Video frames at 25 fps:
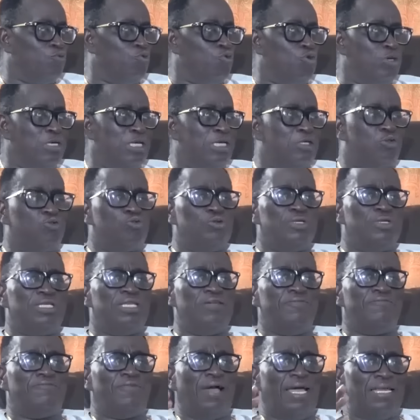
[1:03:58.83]
You need to
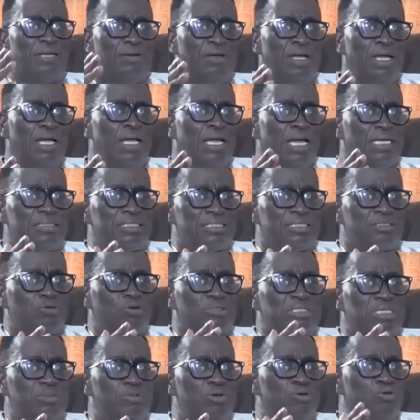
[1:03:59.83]
divide. It says,
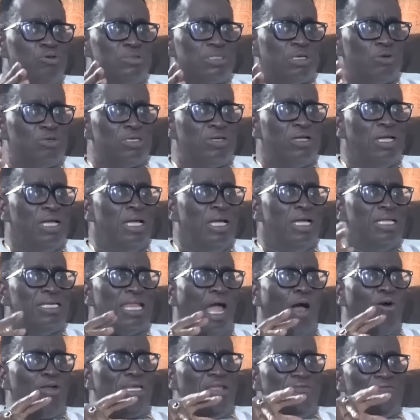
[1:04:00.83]
so Timothy, who said,
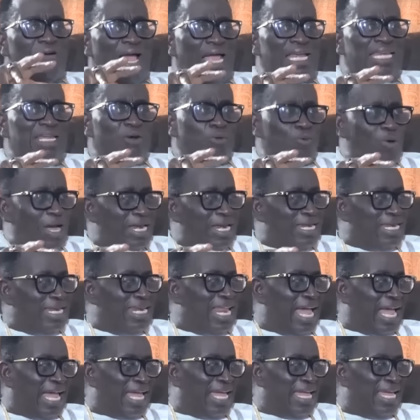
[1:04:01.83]
now divide the word
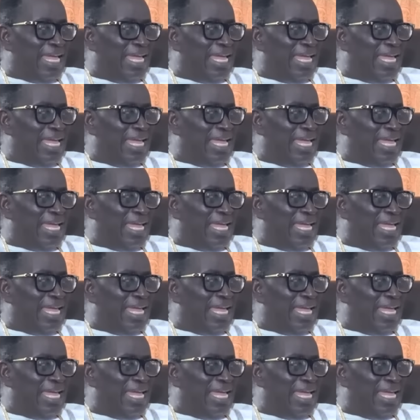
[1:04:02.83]
now.